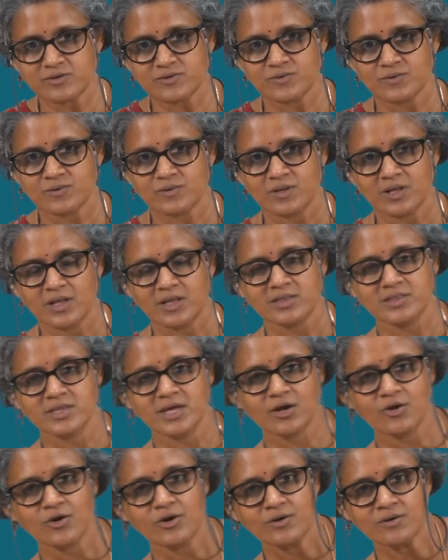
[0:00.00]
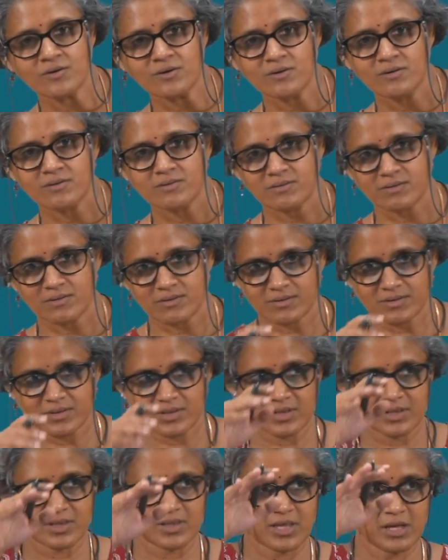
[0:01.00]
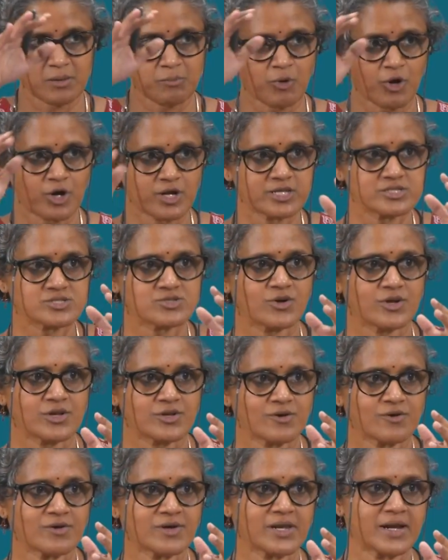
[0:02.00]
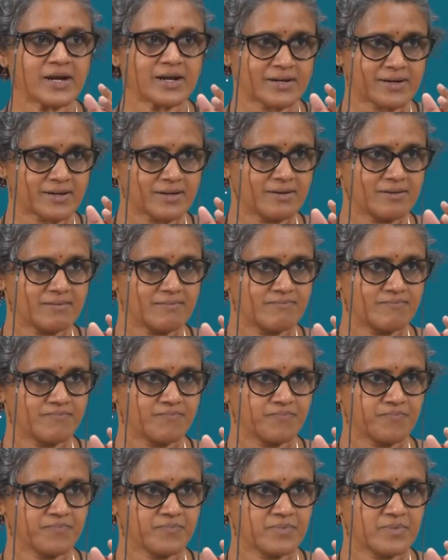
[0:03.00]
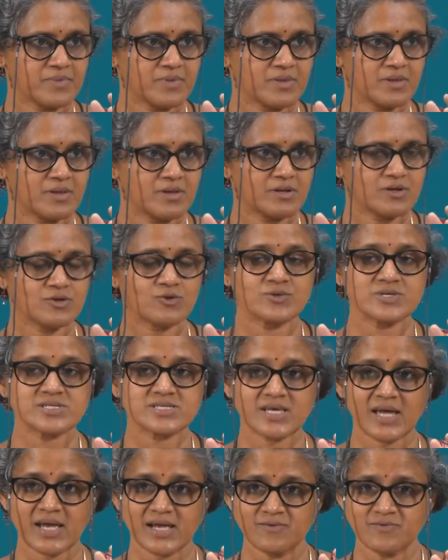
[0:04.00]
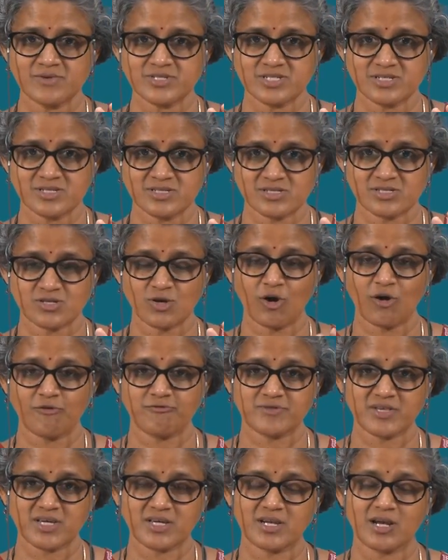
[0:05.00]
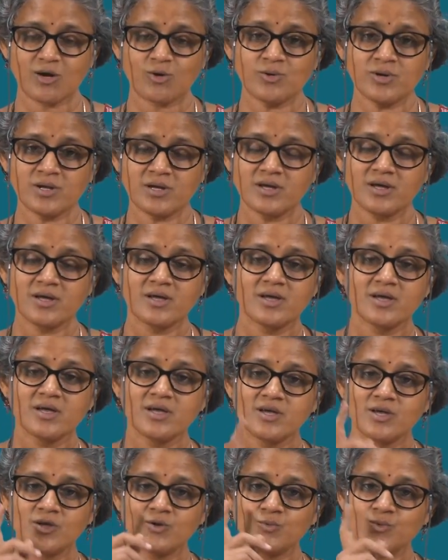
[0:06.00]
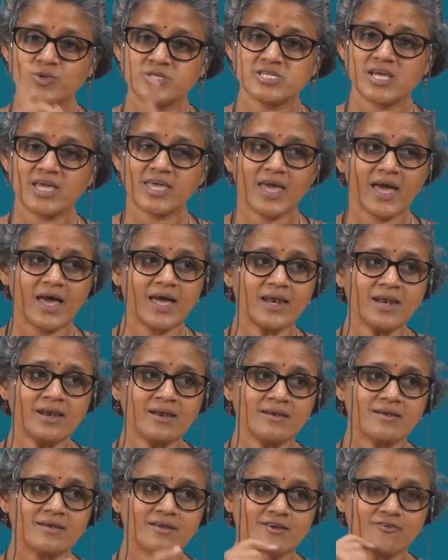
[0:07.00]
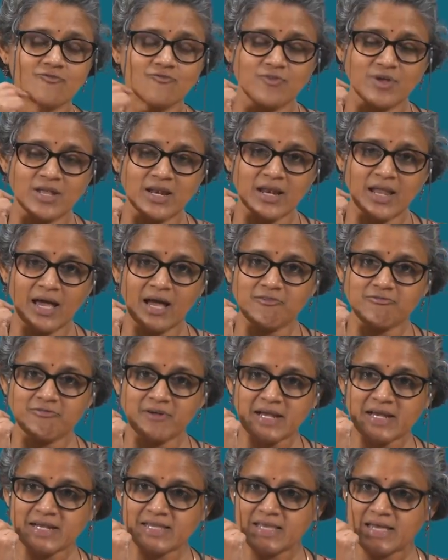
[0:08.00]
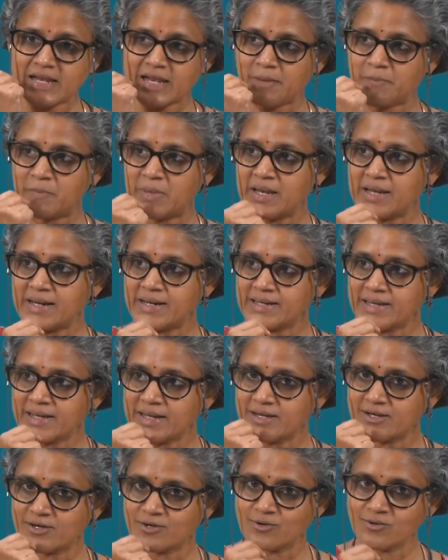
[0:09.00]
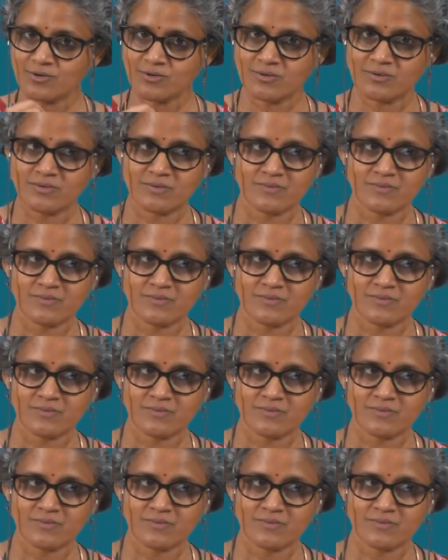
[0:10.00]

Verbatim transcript: to they are going to their body is going to tilt to the side which is off the ground which again will affect their ability to